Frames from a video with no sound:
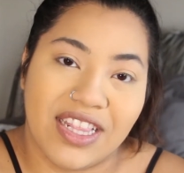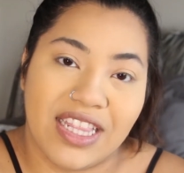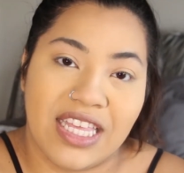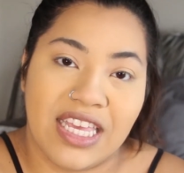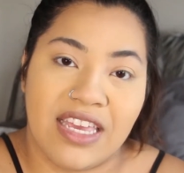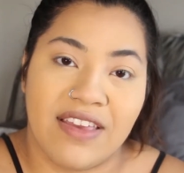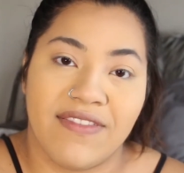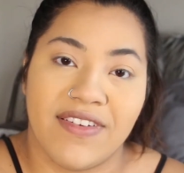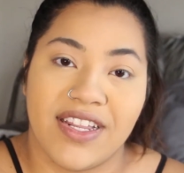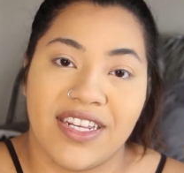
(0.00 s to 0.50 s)

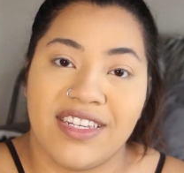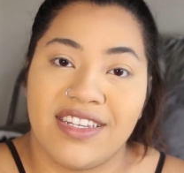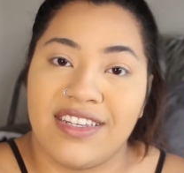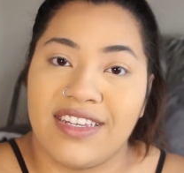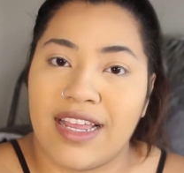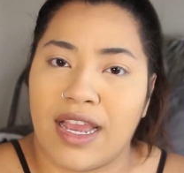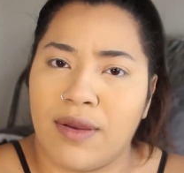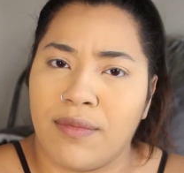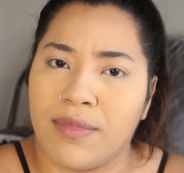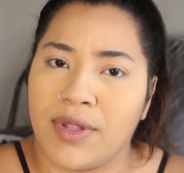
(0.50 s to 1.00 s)
Leave
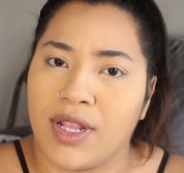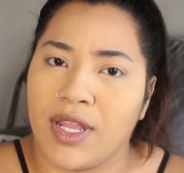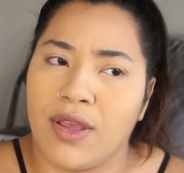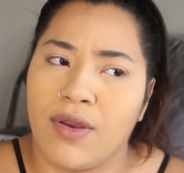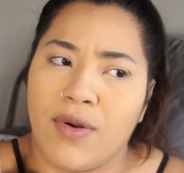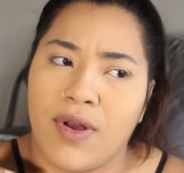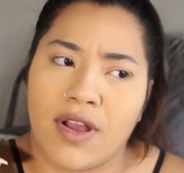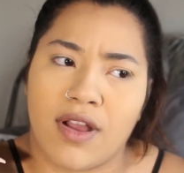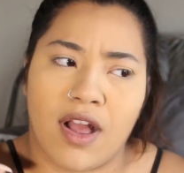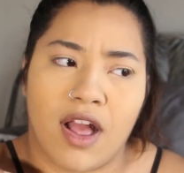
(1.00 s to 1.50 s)
down
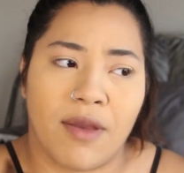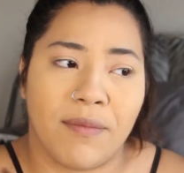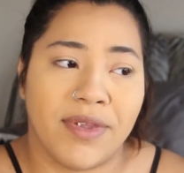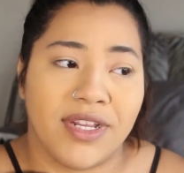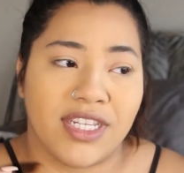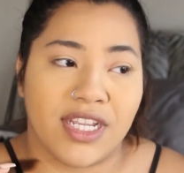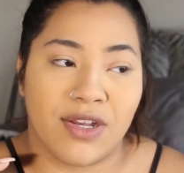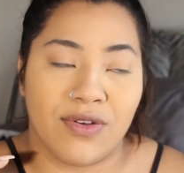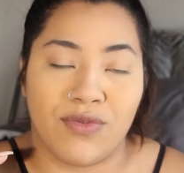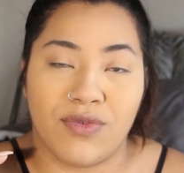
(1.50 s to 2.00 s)
below a
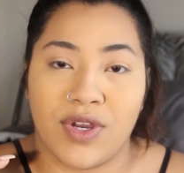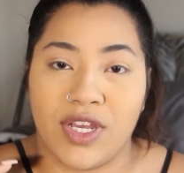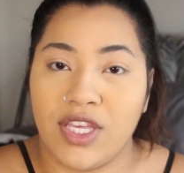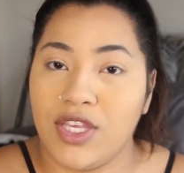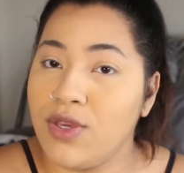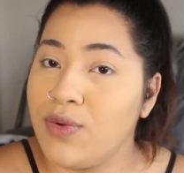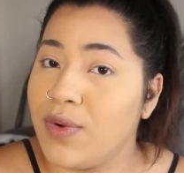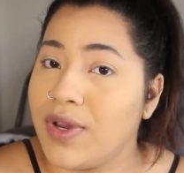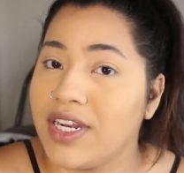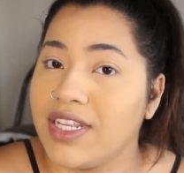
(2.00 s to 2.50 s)
comment of what
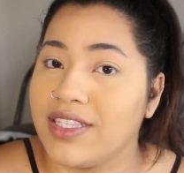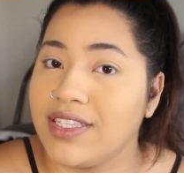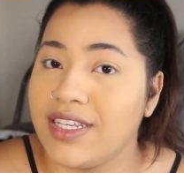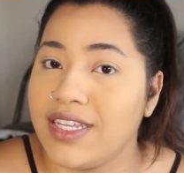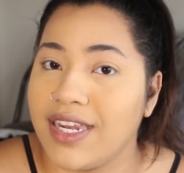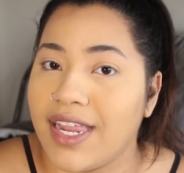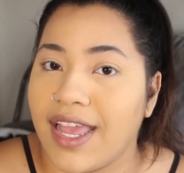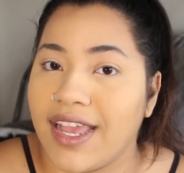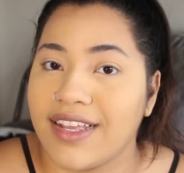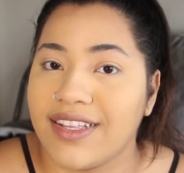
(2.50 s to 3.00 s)
you want to see
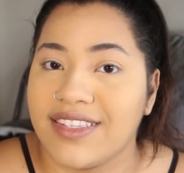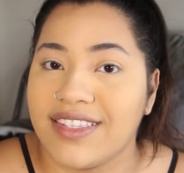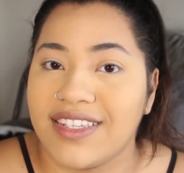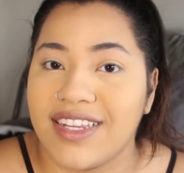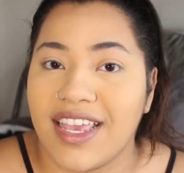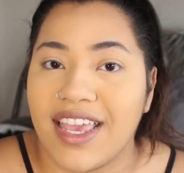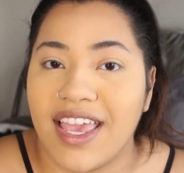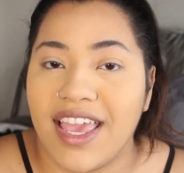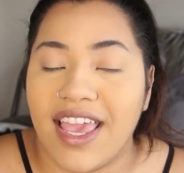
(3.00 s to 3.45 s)
next.